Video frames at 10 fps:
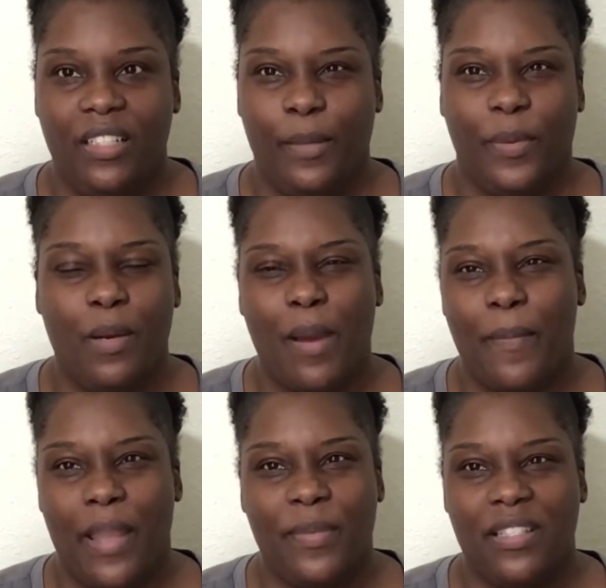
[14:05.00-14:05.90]
putting my
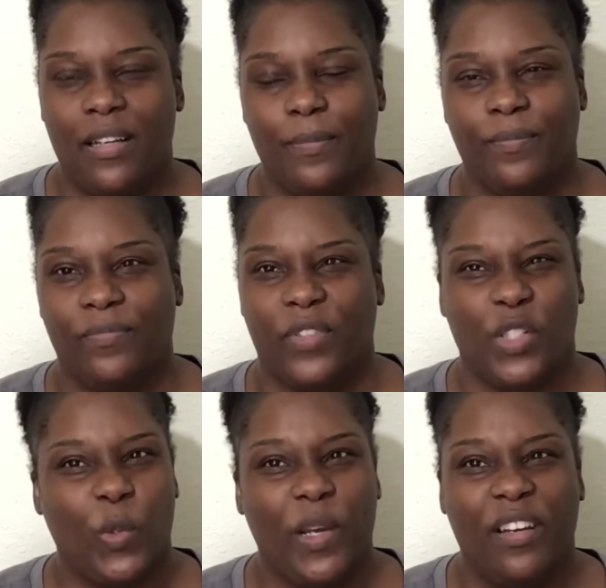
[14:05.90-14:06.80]
babies up for
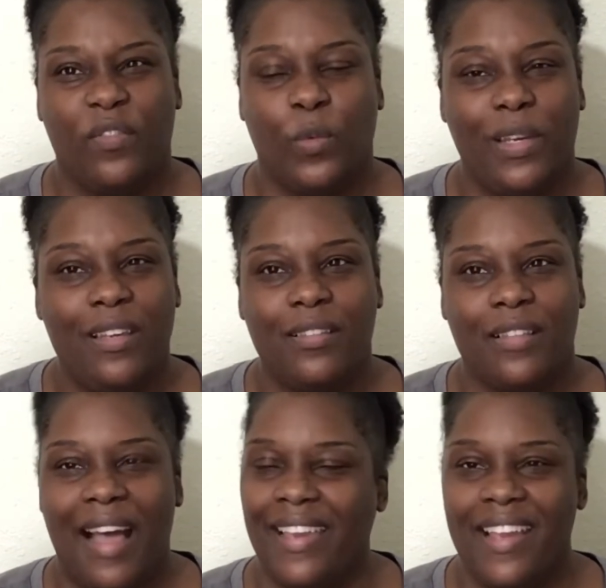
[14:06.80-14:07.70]
twelve weeks,
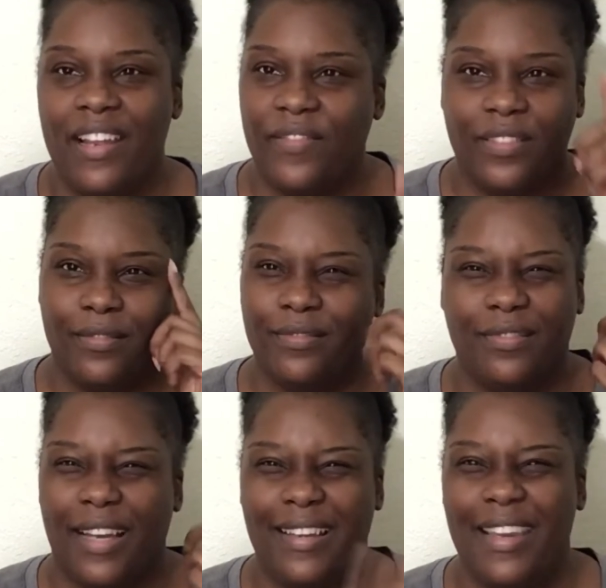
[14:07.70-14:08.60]
I can't even
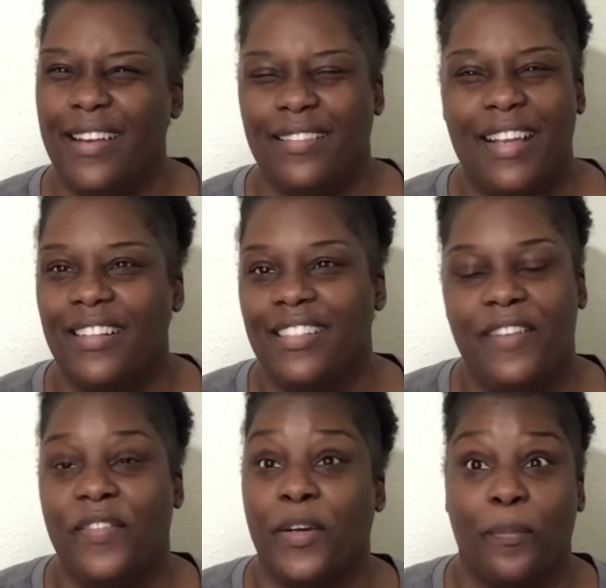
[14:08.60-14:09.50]
I can't that doesn't
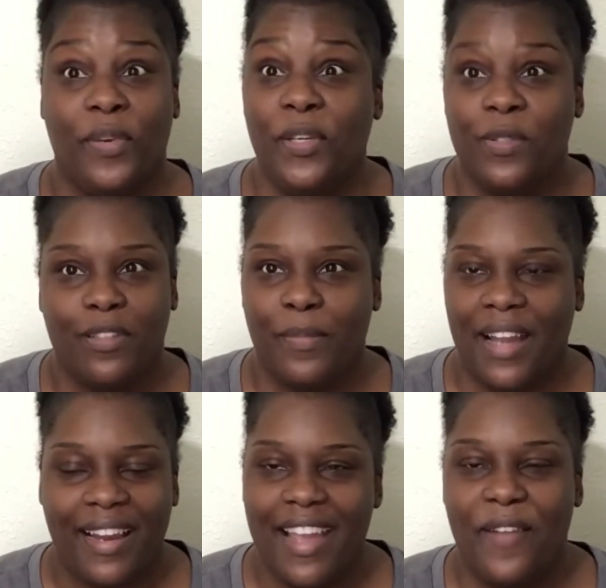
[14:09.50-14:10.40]
even compute to me.
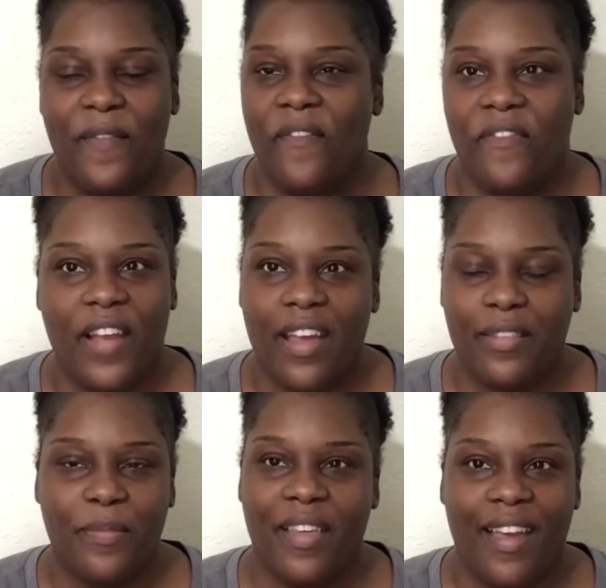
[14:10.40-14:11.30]
I can't even
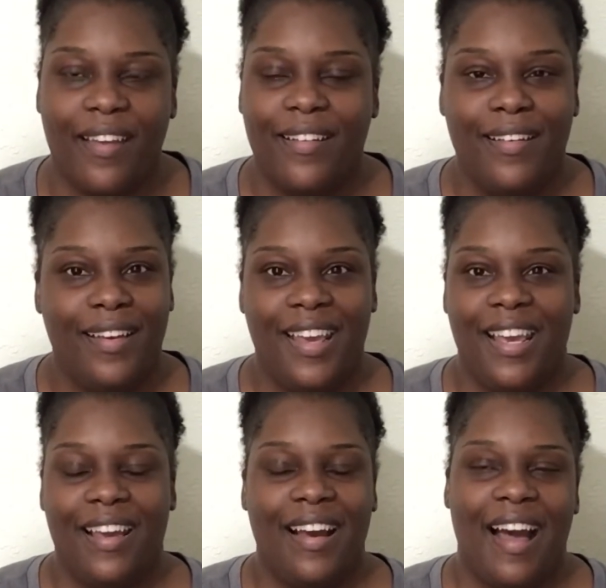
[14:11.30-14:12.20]
fathom that.
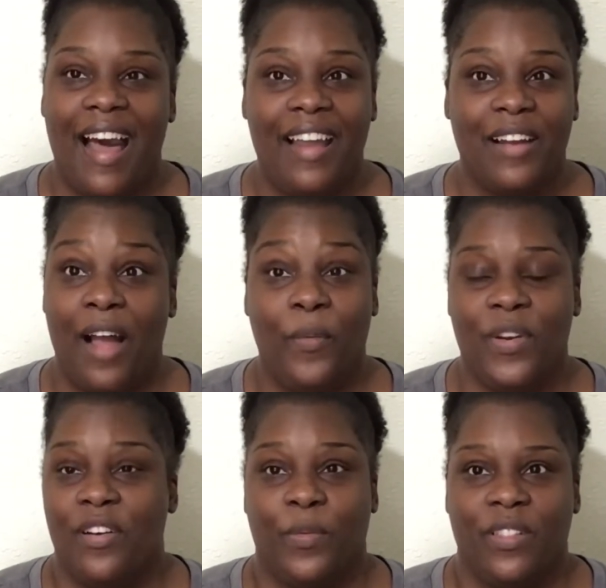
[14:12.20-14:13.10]
I I wouldn't
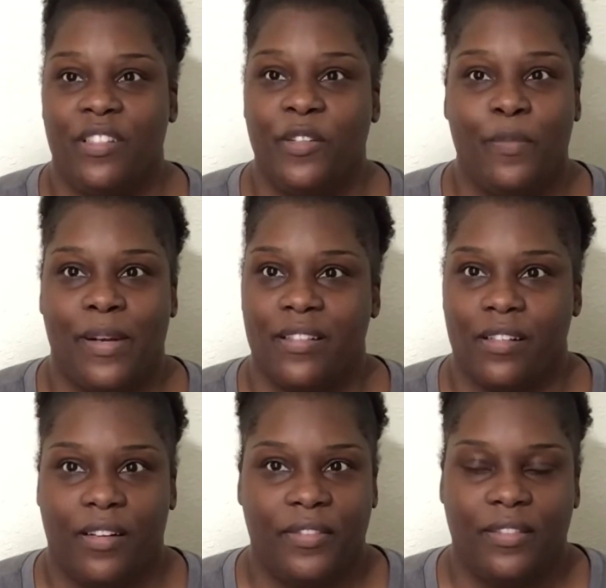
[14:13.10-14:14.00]
know what to do with
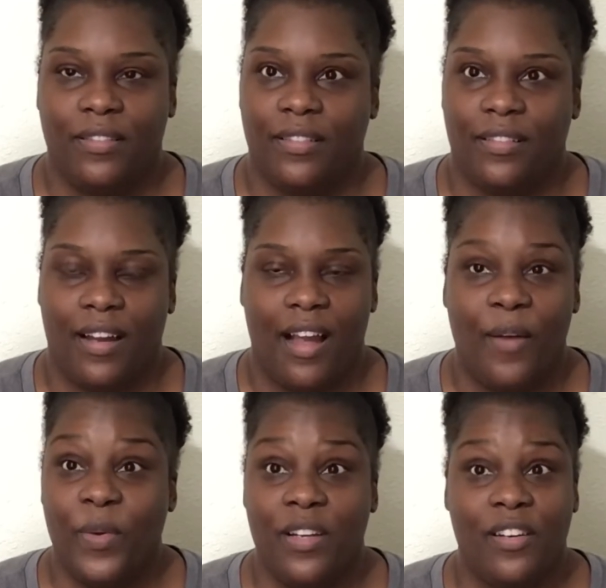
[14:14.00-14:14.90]
myself. I
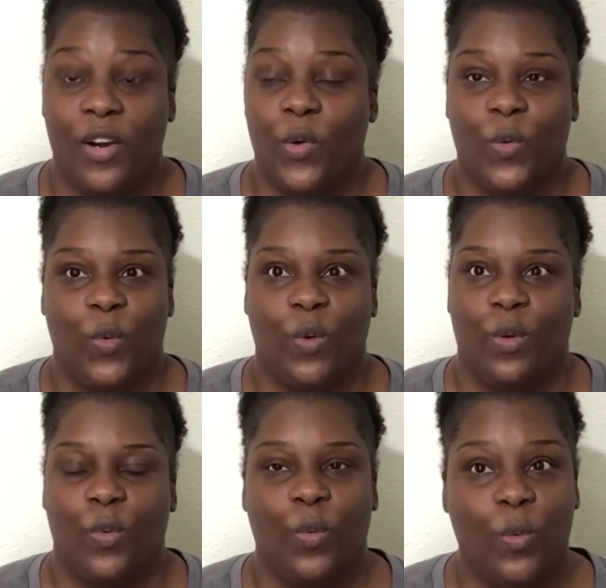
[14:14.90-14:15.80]
wouldn't know
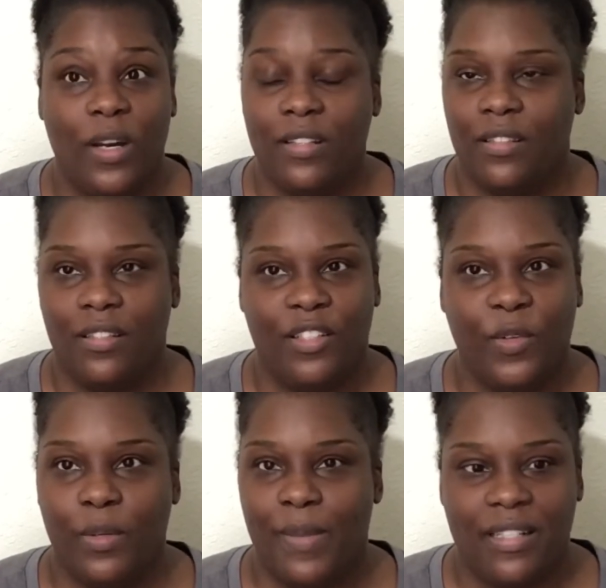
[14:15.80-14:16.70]
what to do
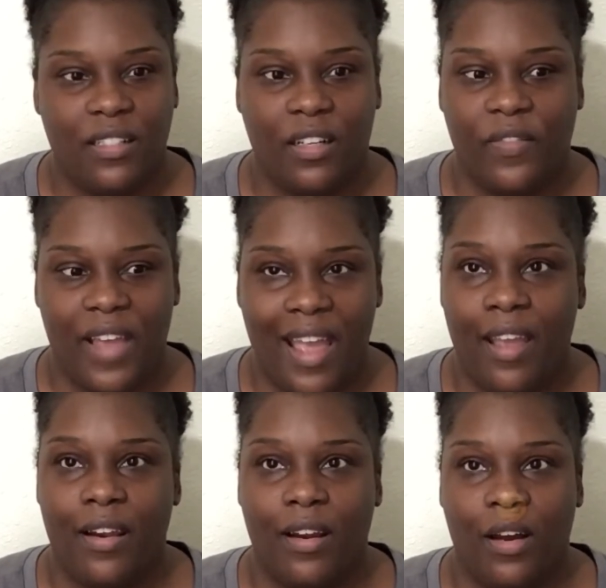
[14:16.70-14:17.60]
with myself
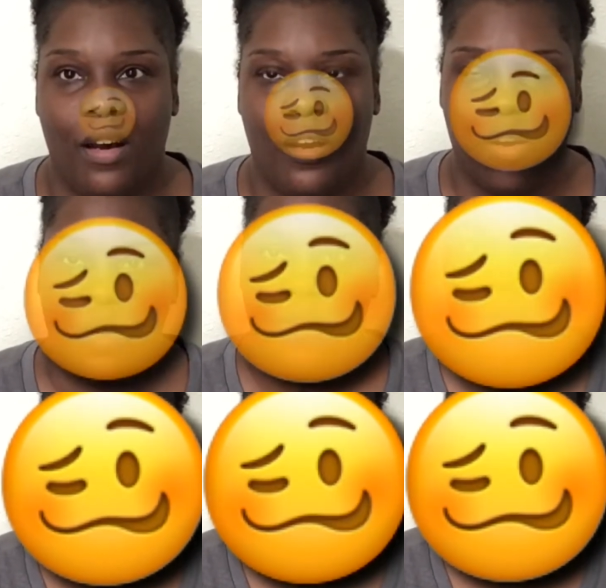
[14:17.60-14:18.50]
at all.
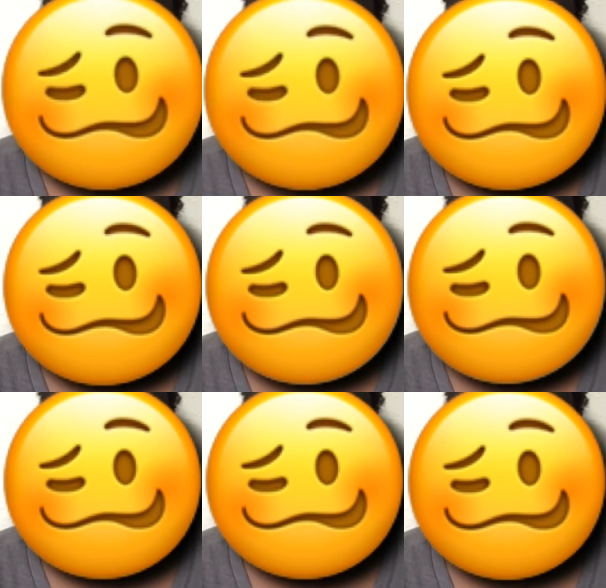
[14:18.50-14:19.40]
I
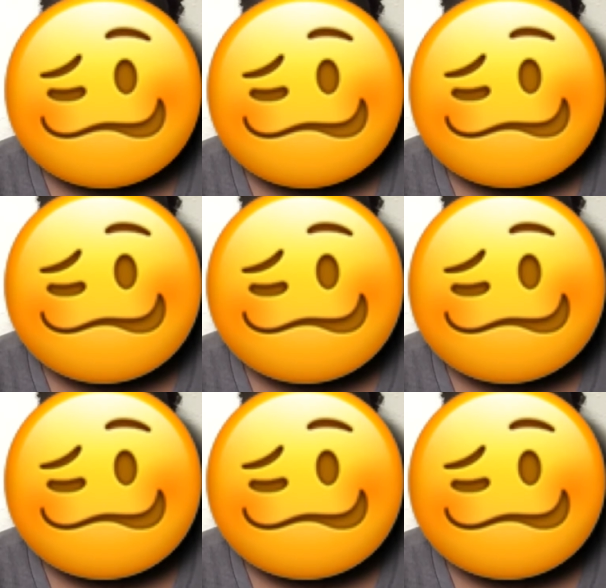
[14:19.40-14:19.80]
be in here